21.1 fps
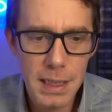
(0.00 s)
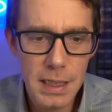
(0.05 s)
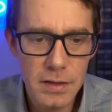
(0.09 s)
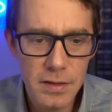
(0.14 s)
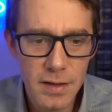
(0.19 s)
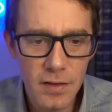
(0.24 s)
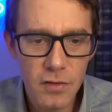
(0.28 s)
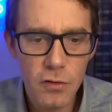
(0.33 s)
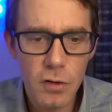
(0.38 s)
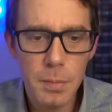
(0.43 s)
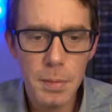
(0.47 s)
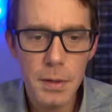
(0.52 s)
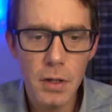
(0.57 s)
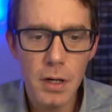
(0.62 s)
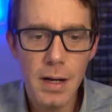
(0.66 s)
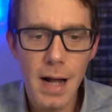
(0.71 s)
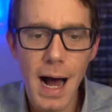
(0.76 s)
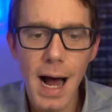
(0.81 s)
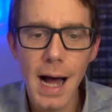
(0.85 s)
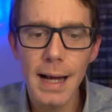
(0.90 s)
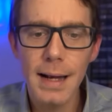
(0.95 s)
distributed
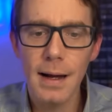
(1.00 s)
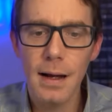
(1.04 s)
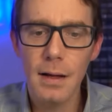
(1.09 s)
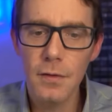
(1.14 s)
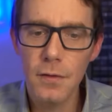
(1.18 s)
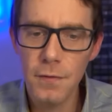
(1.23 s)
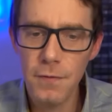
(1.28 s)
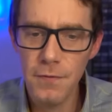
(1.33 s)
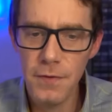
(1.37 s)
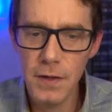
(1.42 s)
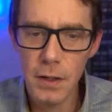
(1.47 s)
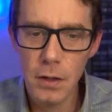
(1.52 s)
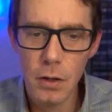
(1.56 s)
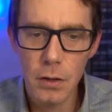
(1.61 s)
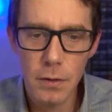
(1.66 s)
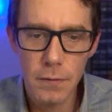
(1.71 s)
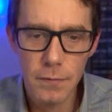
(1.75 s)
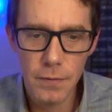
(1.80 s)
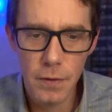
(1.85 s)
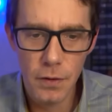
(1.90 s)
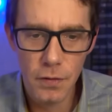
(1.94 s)
ions, field
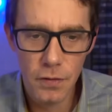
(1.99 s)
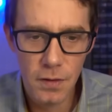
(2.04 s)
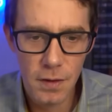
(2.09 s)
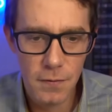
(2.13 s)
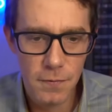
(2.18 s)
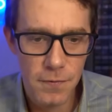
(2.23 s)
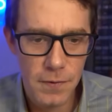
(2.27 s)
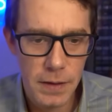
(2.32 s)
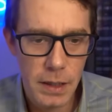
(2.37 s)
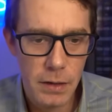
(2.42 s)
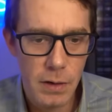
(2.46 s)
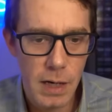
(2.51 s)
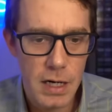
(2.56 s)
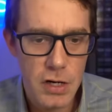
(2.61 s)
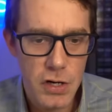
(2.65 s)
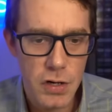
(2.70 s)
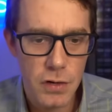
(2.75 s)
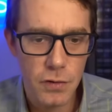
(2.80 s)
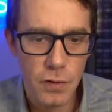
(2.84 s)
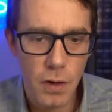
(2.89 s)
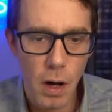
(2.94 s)
reverse
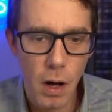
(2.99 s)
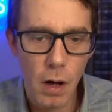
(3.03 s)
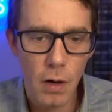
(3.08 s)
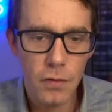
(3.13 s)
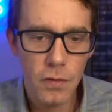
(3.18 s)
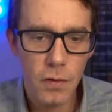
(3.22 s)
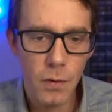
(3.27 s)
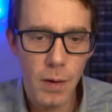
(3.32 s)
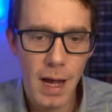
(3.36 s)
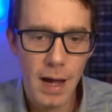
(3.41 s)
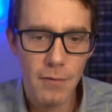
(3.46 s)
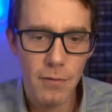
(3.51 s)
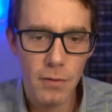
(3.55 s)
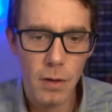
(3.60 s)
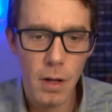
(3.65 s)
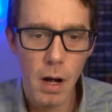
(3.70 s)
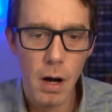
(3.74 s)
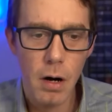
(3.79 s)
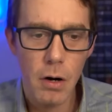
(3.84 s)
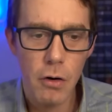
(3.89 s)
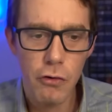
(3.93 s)
configurations also have
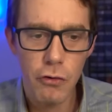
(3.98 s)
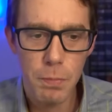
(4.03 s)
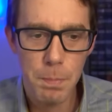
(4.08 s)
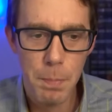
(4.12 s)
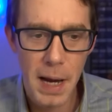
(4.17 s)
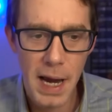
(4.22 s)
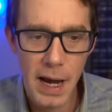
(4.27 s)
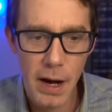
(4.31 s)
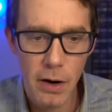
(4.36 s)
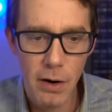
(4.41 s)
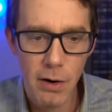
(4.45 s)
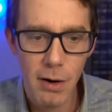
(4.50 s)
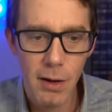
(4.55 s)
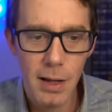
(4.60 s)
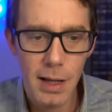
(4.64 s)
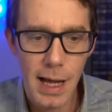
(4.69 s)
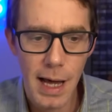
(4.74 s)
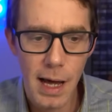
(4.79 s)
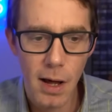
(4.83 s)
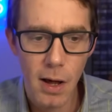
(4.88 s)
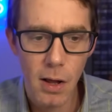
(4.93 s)
large
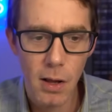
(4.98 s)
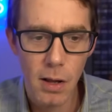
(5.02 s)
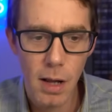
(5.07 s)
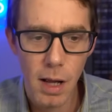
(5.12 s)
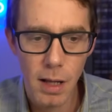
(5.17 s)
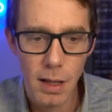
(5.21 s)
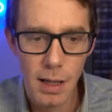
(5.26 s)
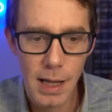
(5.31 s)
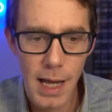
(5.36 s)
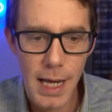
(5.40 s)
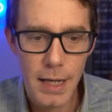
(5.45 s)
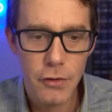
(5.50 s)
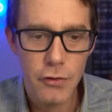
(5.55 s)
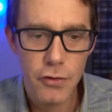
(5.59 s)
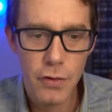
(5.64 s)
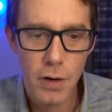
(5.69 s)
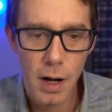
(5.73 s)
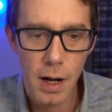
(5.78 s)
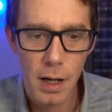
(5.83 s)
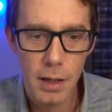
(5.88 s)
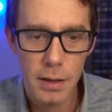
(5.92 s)
parallel
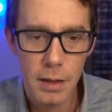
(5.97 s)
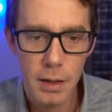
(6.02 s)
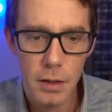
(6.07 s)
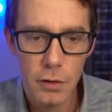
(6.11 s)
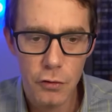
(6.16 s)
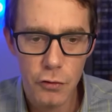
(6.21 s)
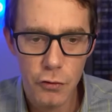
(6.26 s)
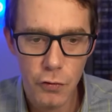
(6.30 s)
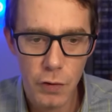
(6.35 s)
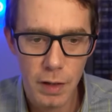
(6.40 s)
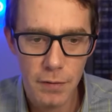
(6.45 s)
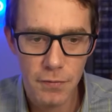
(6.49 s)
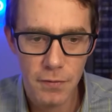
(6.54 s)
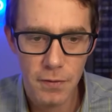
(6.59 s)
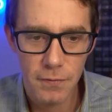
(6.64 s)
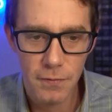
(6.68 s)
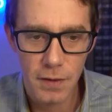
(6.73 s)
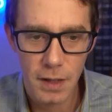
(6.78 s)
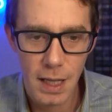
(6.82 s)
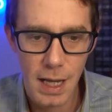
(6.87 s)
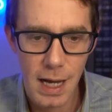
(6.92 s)
electron drift
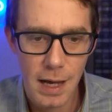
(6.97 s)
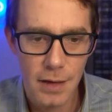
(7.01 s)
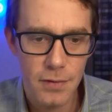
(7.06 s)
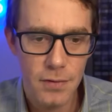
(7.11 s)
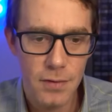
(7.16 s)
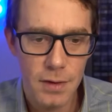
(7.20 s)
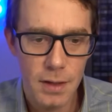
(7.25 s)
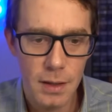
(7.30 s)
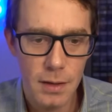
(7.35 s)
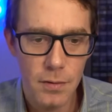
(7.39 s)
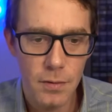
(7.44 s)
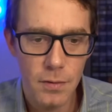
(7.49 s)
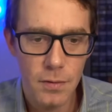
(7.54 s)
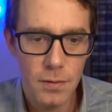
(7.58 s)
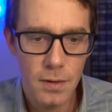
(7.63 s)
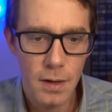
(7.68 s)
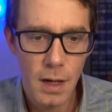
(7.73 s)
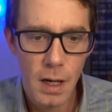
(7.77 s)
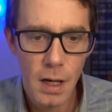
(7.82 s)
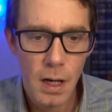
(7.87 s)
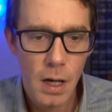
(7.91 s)
velocities
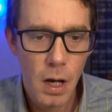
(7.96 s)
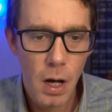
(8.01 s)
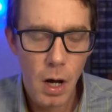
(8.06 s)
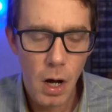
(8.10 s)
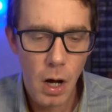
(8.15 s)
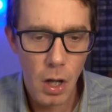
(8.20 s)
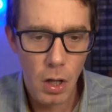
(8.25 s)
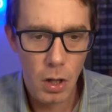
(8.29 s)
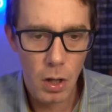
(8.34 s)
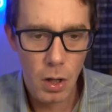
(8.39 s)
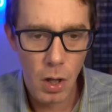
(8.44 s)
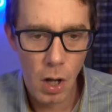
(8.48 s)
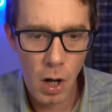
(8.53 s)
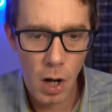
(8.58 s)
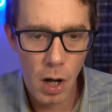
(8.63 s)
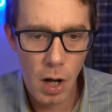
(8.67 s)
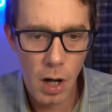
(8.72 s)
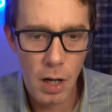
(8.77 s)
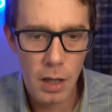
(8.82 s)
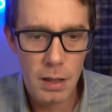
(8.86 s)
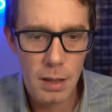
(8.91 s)

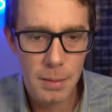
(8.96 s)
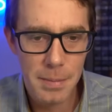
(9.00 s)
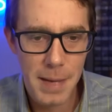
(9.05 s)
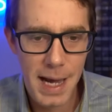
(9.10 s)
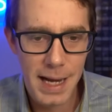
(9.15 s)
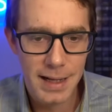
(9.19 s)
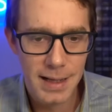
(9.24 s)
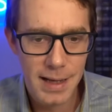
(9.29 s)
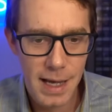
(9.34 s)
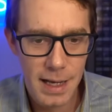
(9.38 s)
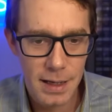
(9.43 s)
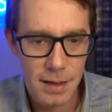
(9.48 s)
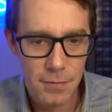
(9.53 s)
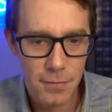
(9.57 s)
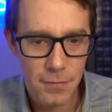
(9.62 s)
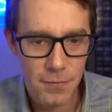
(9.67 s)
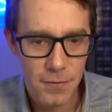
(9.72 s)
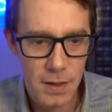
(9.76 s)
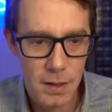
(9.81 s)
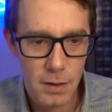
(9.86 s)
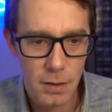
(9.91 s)
along the magnetic
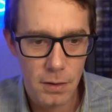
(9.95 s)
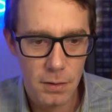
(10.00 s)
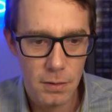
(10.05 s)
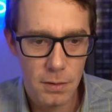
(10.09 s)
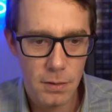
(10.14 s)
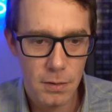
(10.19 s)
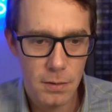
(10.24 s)
field.